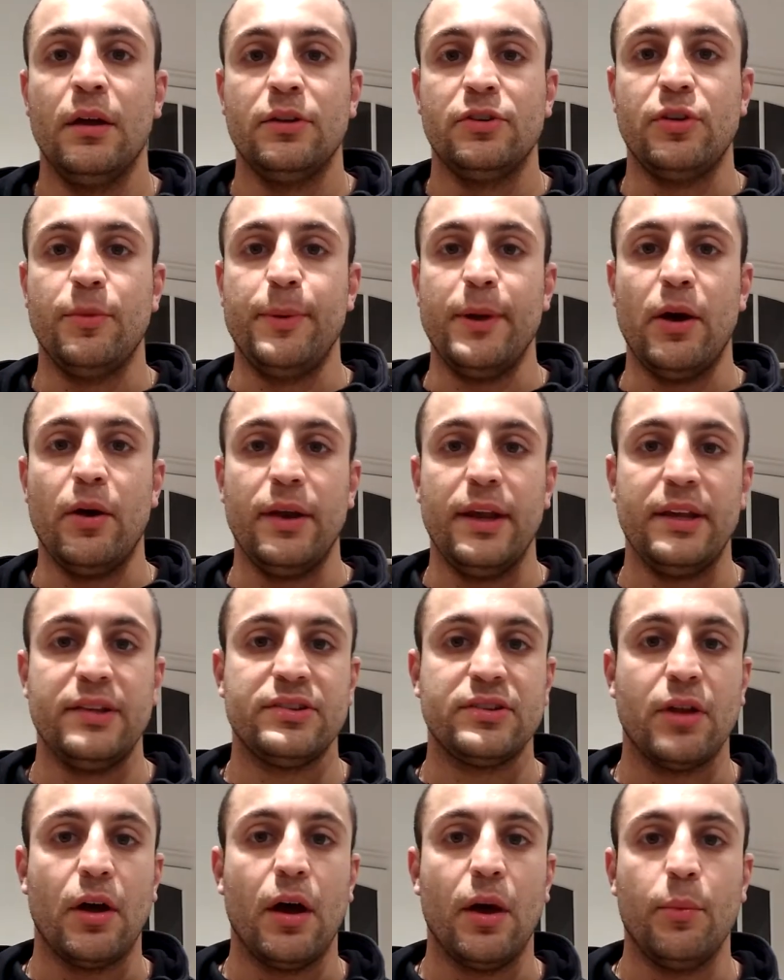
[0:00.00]
To be
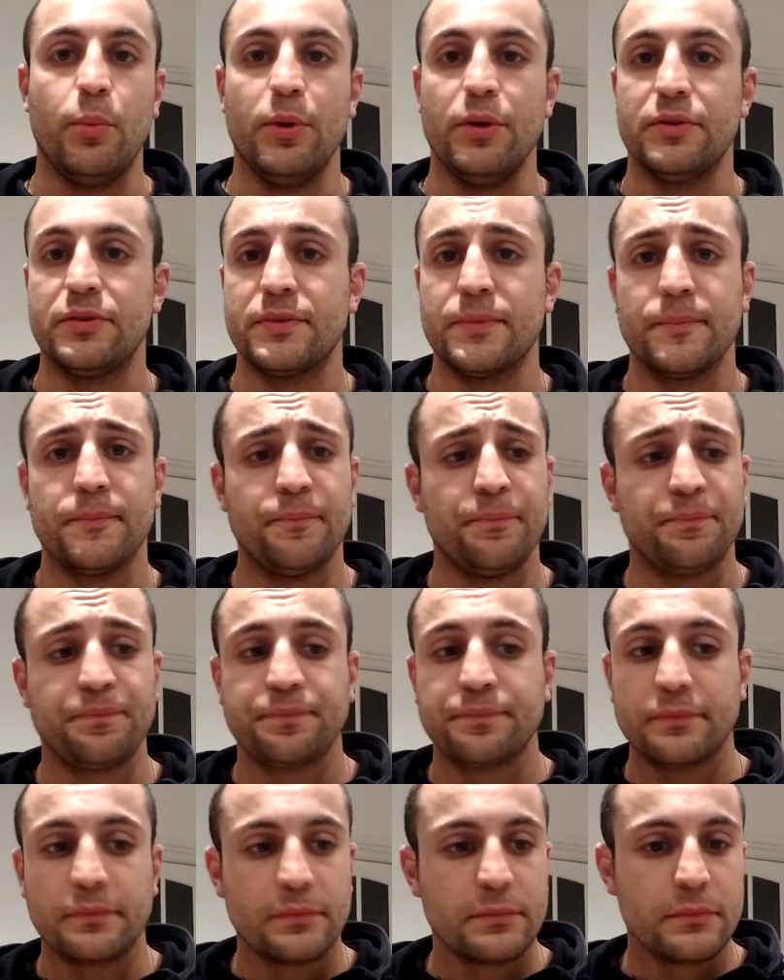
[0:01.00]
honest, I was
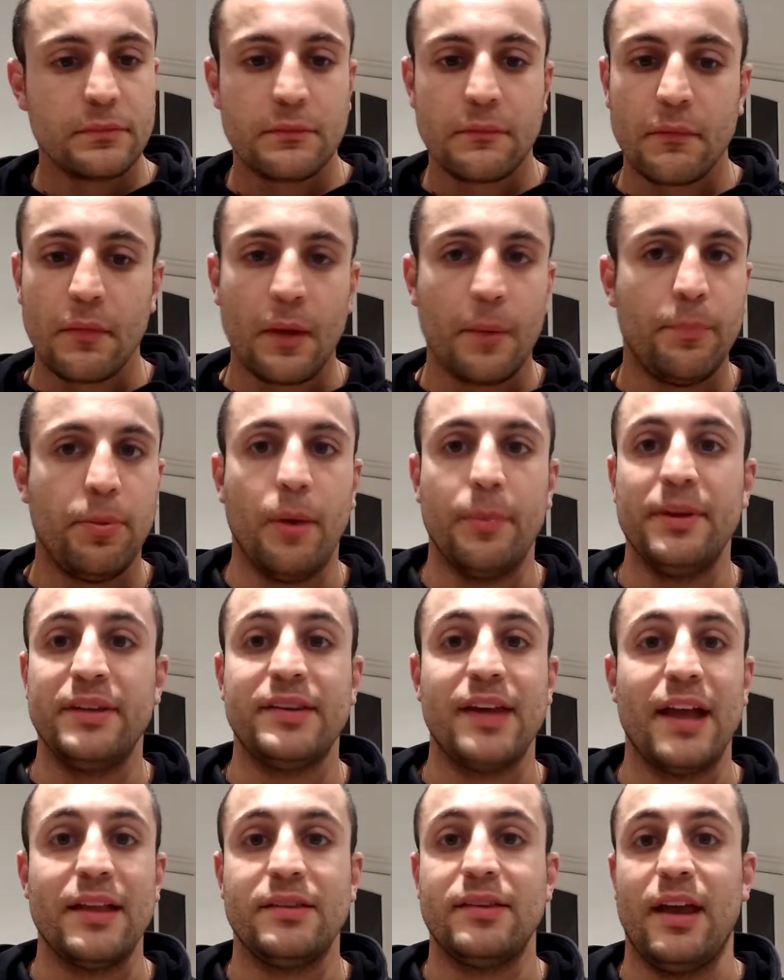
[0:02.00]
probably
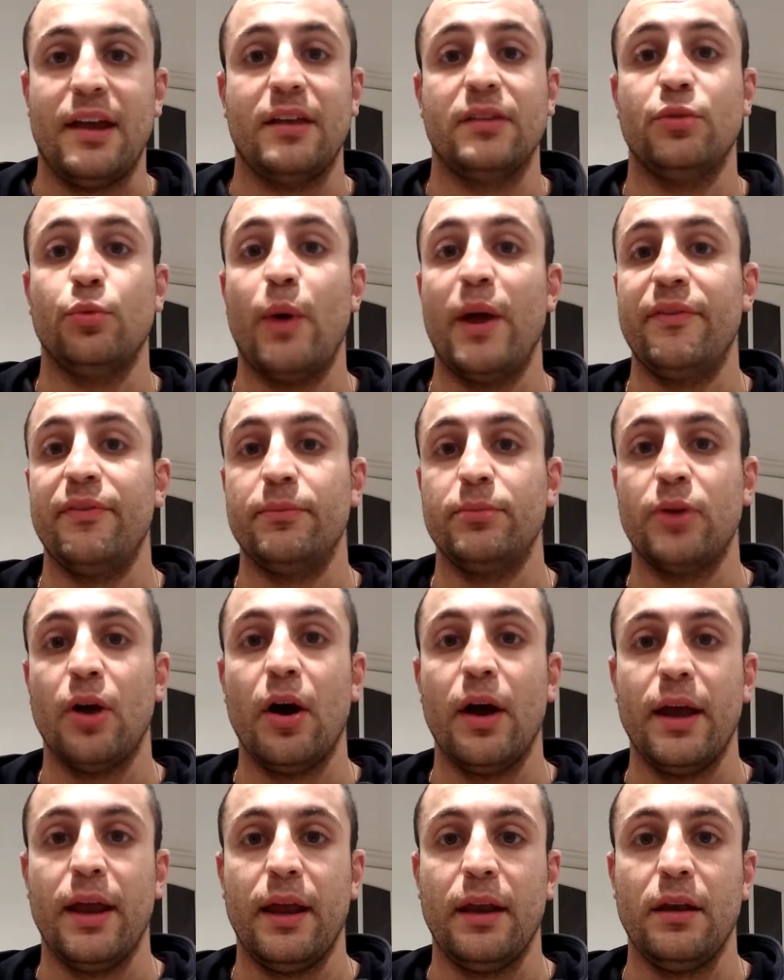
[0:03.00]
ten seconds away from
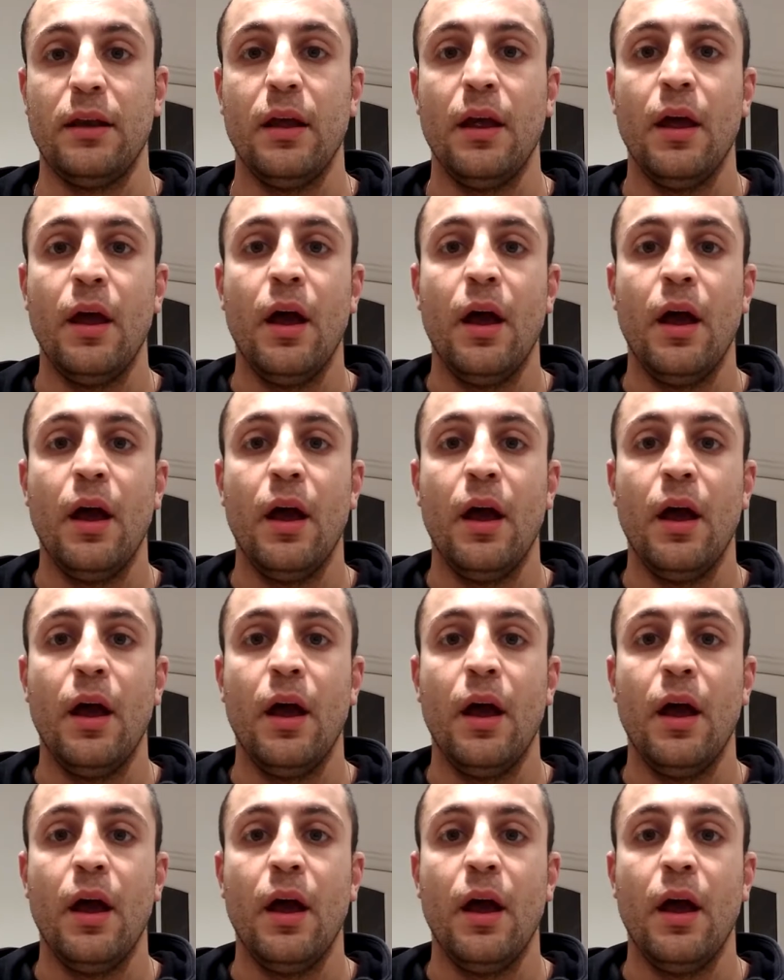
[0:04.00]
dying.